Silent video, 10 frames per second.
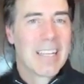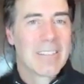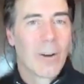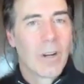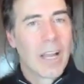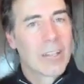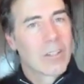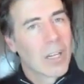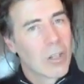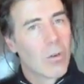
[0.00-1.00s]
So we're not
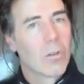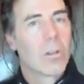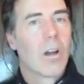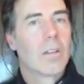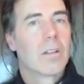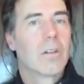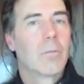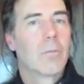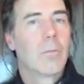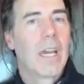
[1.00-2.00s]
trying to hold on
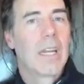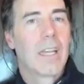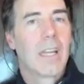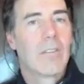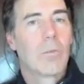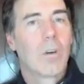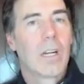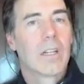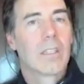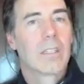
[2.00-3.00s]
to meditative
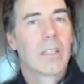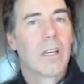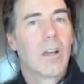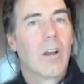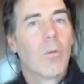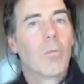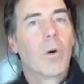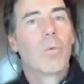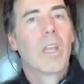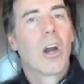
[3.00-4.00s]
awareness,
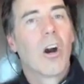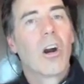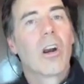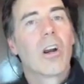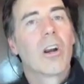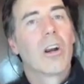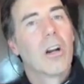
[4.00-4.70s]
but we are